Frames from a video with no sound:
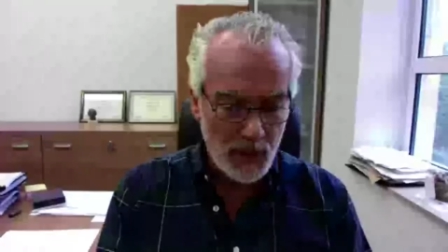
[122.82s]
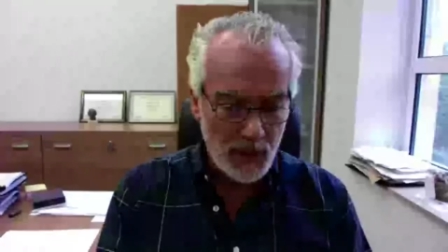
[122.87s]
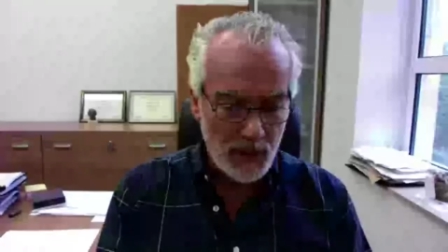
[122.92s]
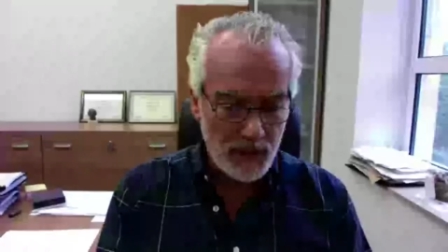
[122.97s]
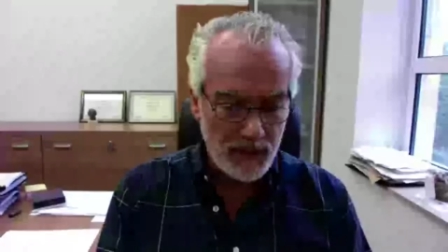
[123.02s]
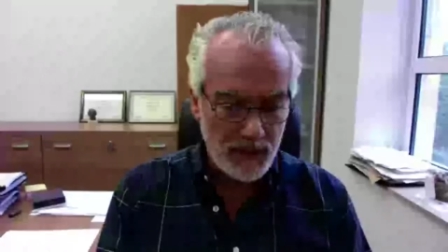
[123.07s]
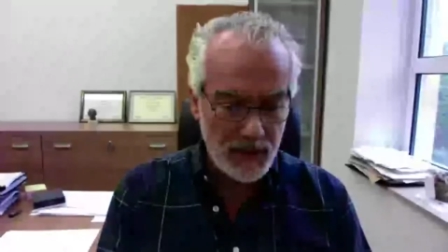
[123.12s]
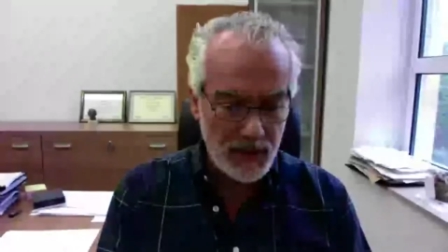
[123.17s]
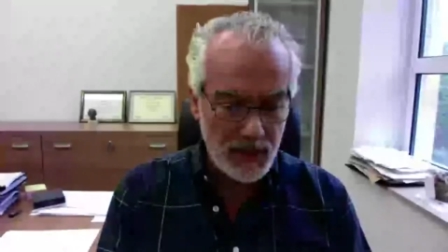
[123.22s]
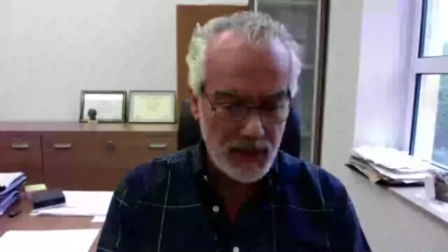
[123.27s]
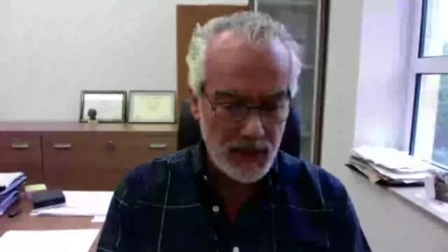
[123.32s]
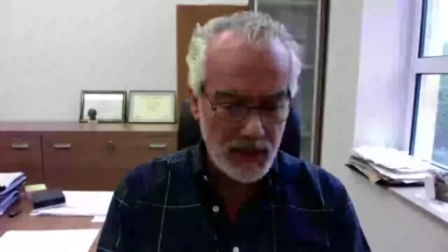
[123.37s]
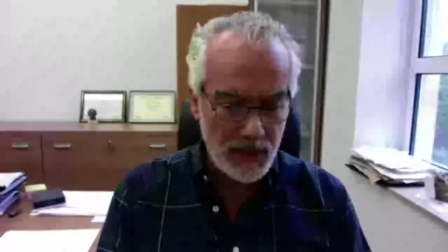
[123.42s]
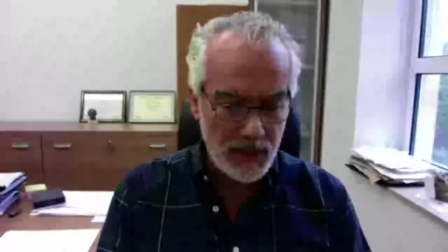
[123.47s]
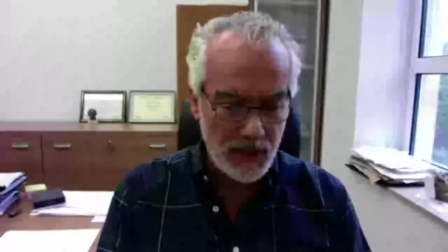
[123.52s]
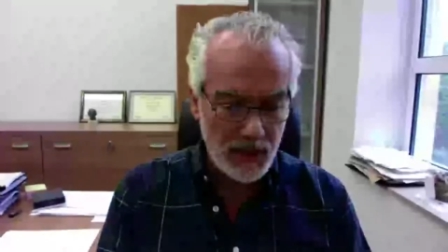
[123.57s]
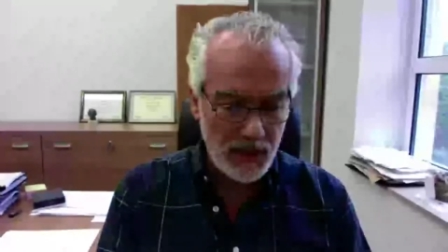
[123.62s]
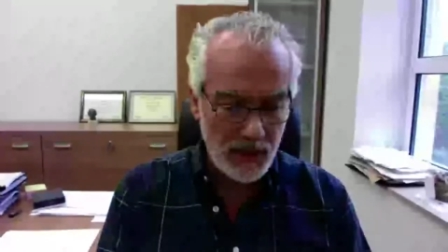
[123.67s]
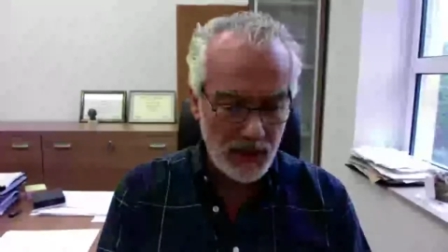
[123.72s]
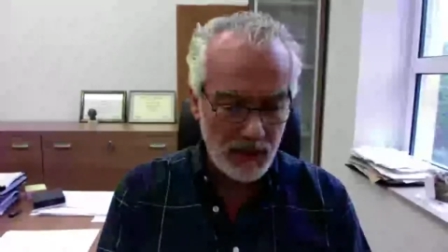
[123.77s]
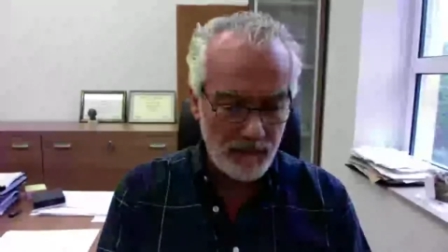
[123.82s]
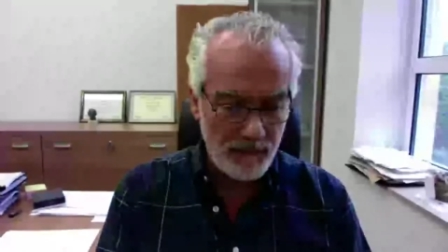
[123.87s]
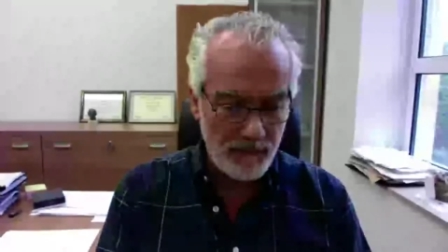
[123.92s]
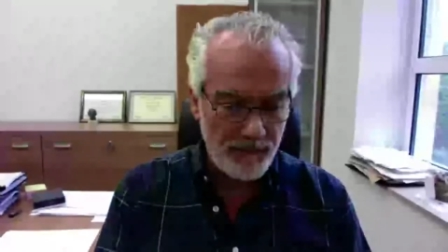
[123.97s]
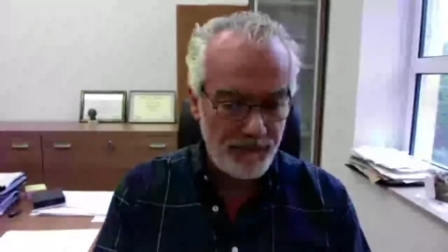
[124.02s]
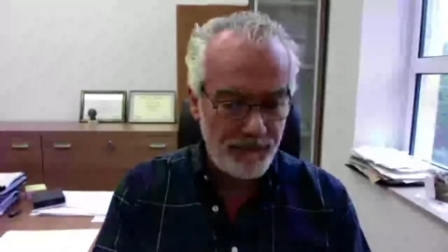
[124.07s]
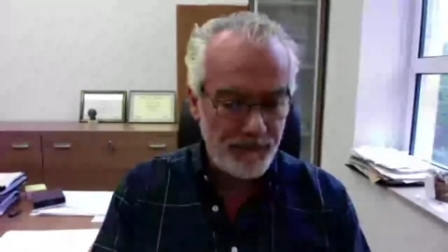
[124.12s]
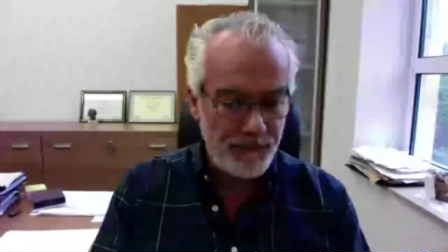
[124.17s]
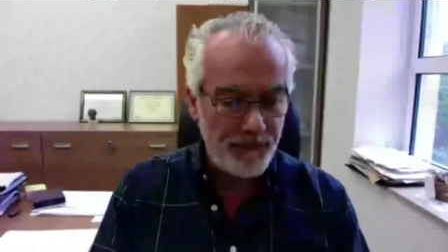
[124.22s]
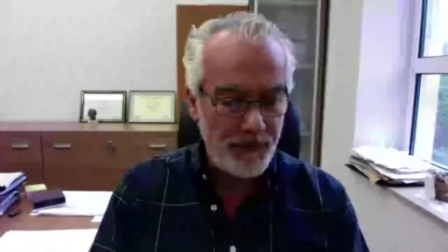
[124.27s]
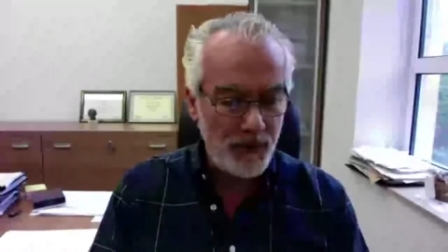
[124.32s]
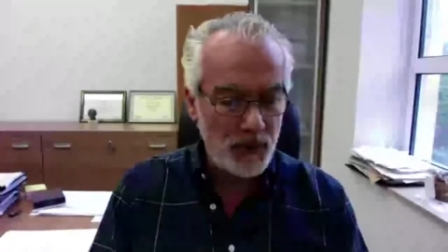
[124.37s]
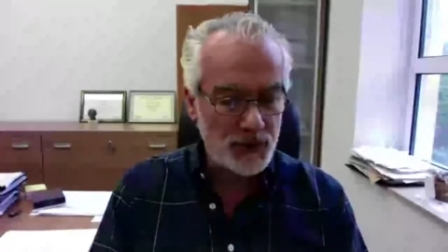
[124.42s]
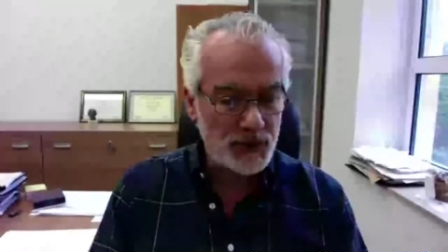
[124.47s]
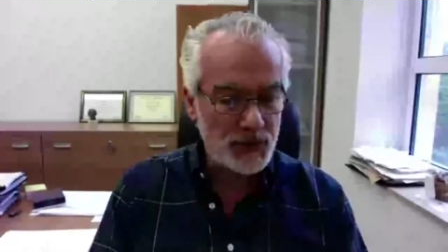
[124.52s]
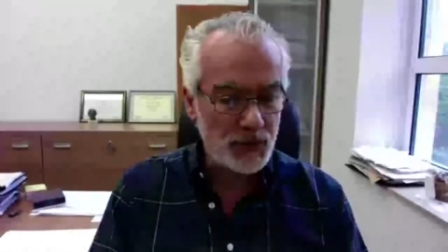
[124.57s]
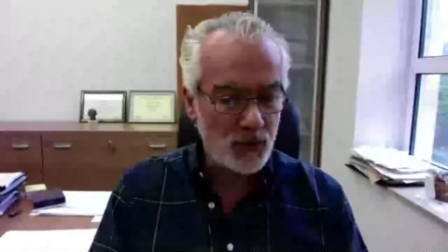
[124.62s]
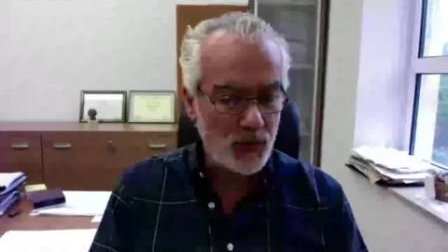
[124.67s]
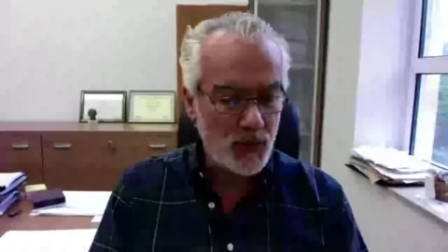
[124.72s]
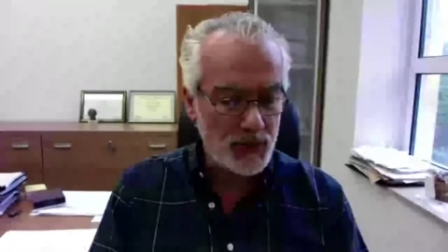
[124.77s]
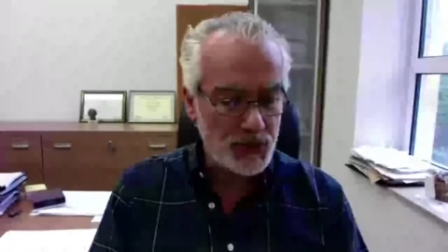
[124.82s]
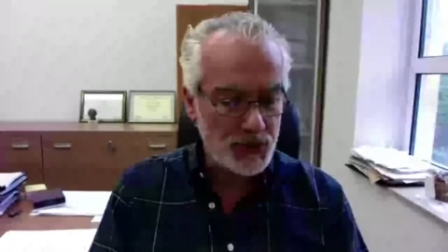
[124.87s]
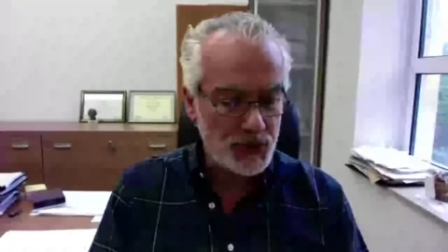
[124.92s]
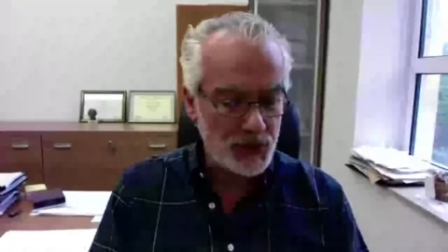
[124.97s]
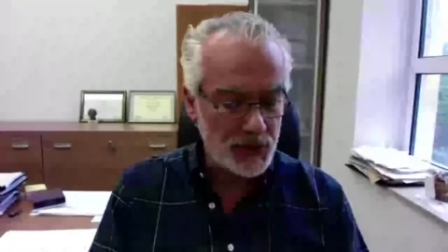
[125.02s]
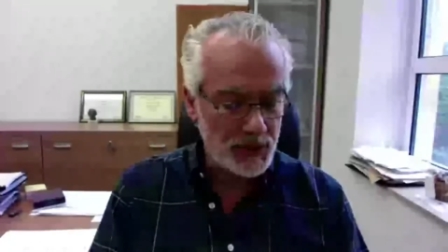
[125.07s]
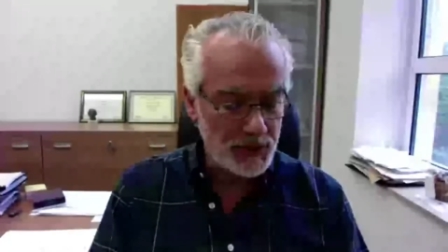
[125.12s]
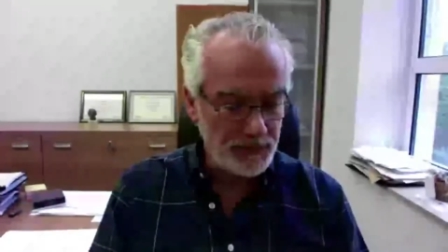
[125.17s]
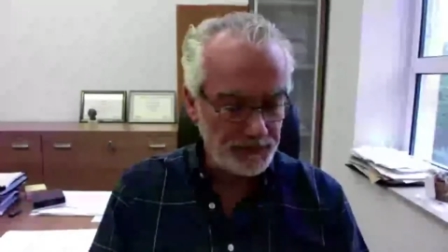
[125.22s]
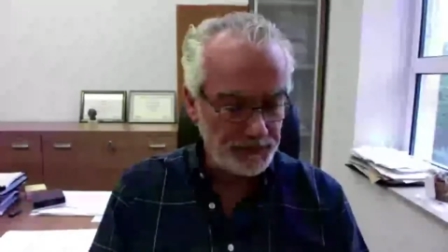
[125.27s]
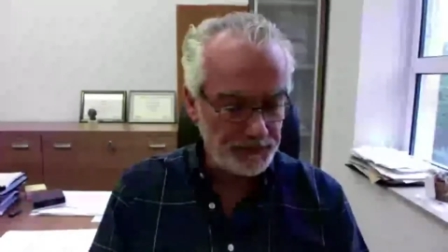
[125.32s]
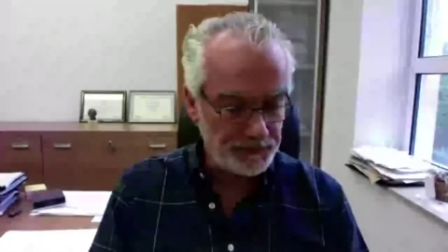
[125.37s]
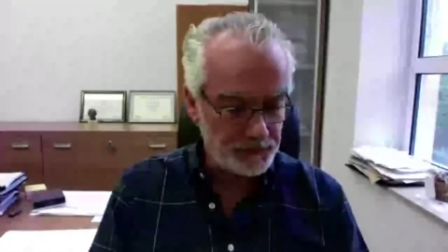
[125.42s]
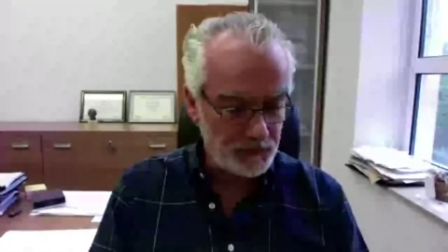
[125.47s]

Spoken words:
The first question,